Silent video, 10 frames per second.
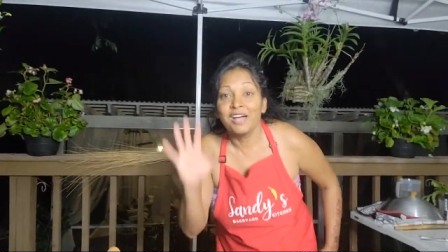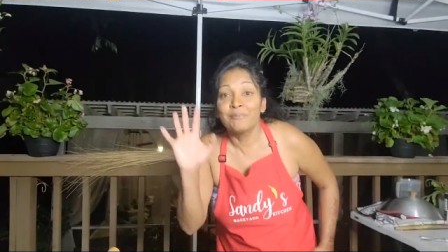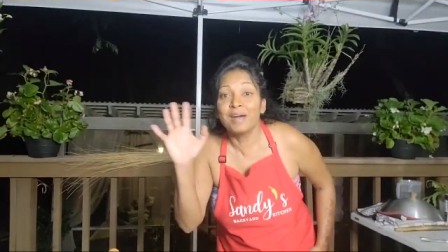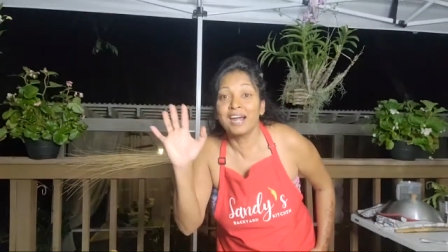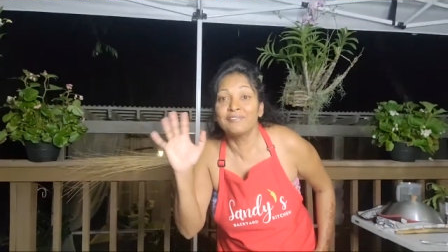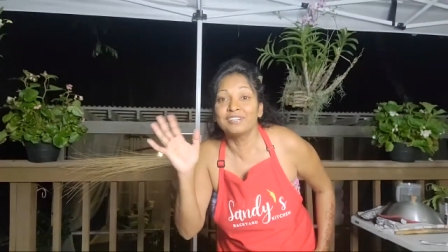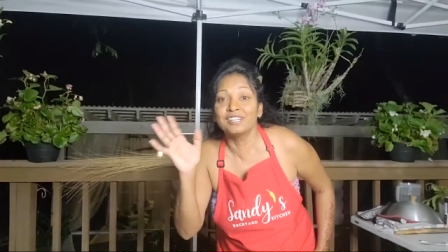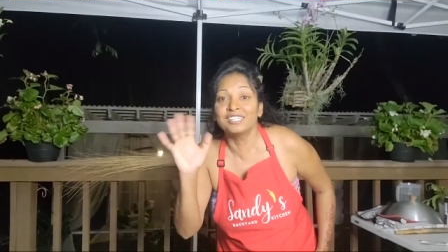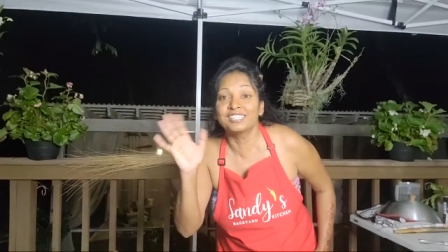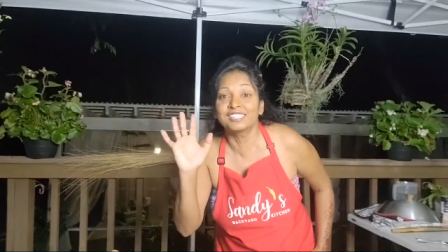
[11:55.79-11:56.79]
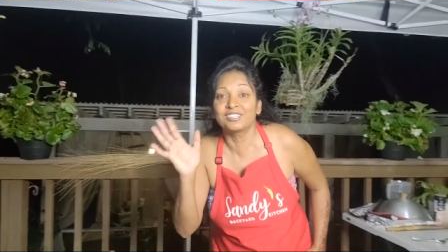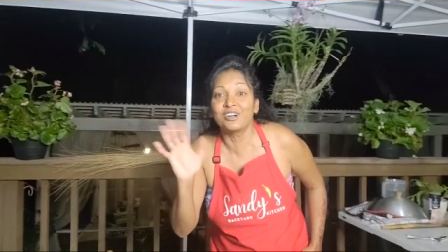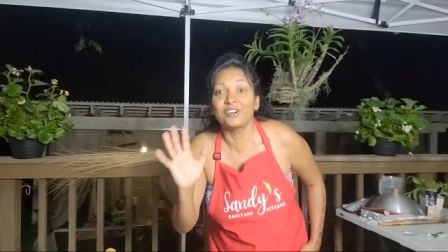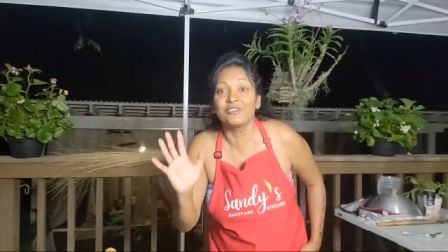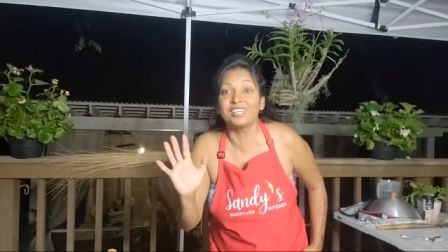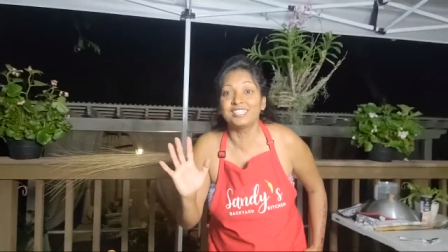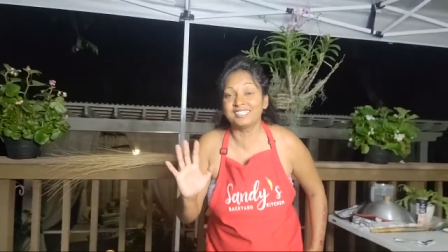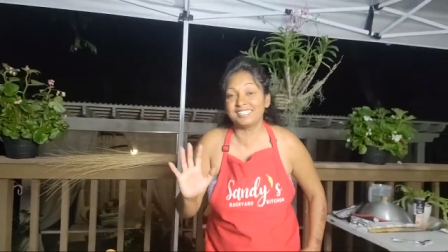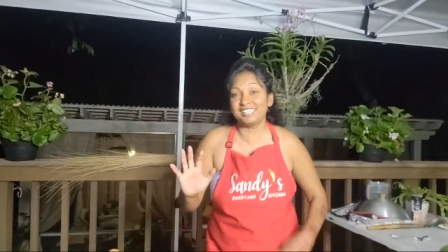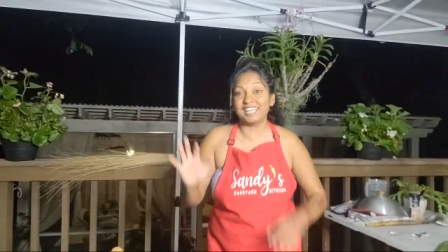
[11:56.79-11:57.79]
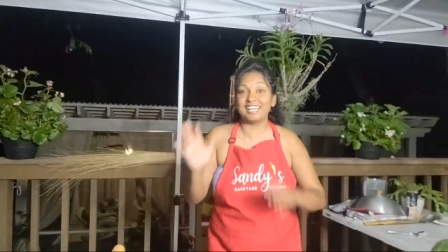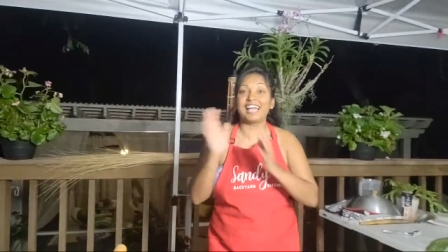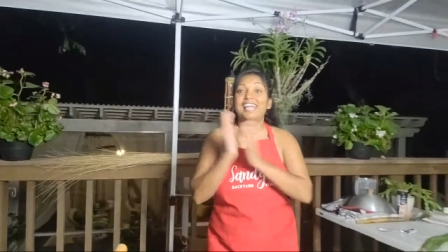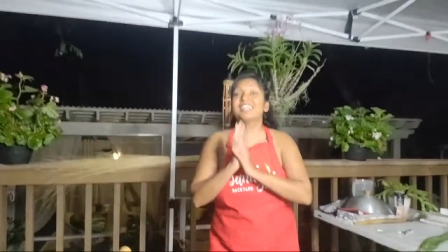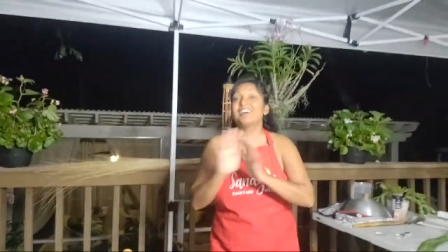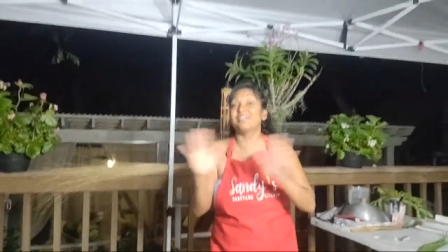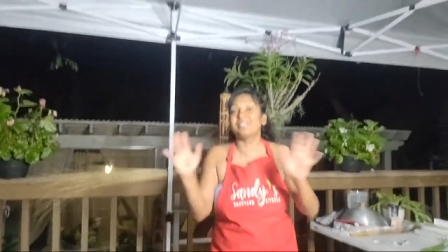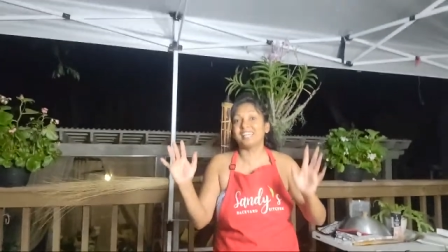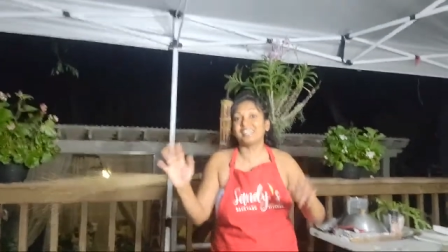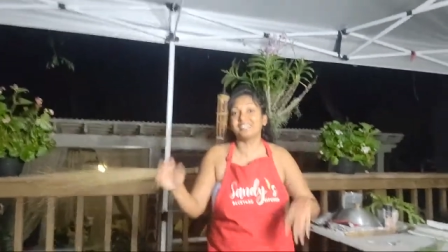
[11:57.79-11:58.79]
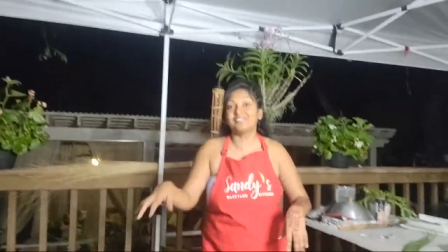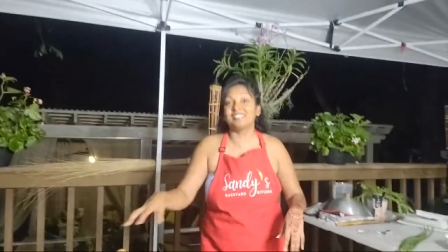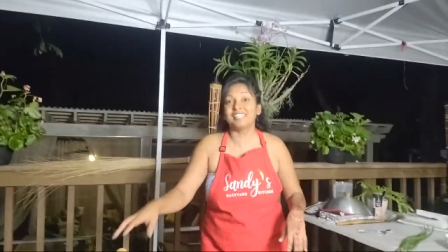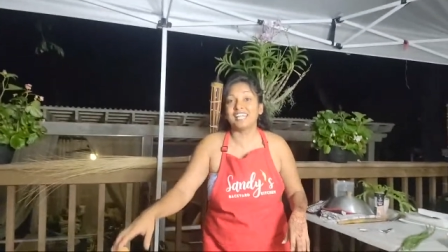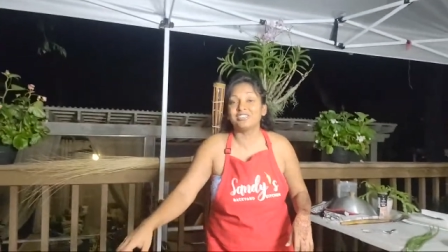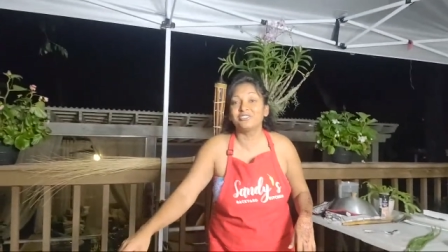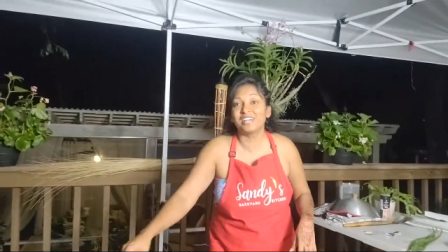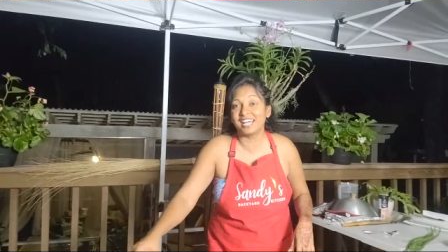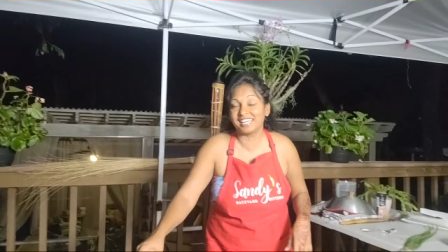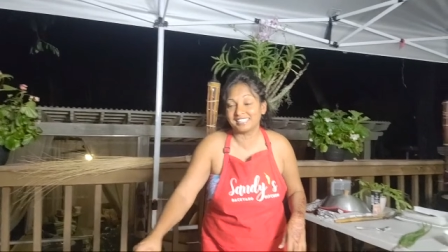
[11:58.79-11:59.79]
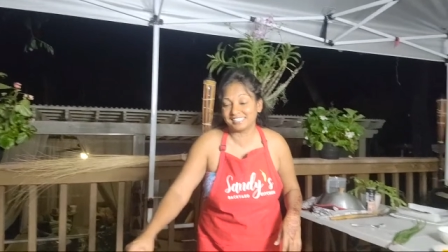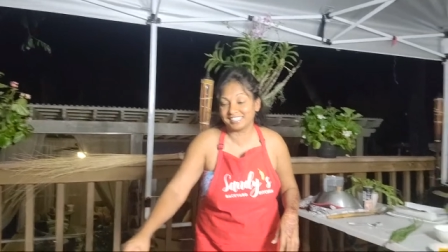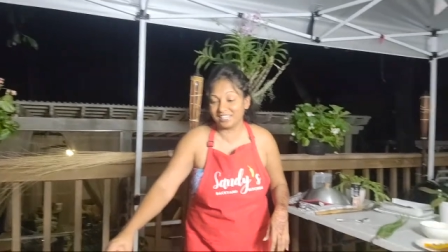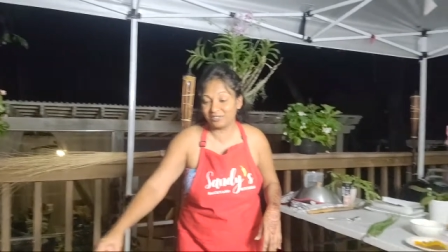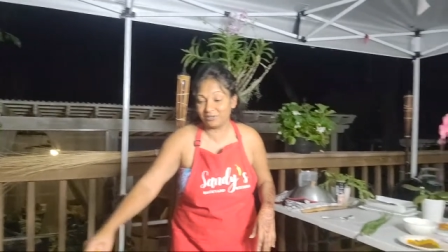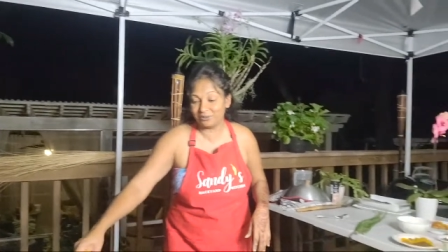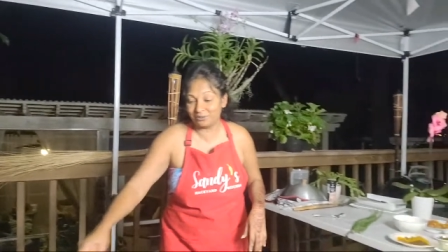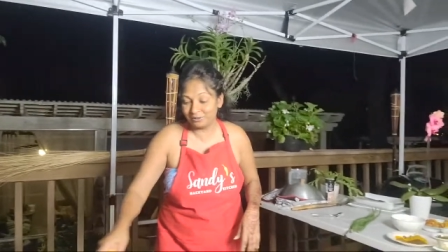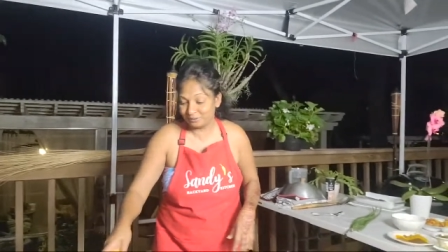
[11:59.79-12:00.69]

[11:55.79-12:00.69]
Marvelous curry Korea. Uh, I love it. I love it. Thank you, guys. Thank you.